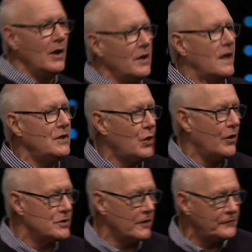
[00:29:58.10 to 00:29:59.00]
you were looking
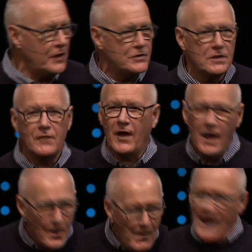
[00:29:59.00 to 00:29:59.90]
towards your future and you
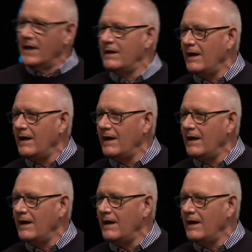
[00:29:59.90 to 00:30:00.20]
thought, my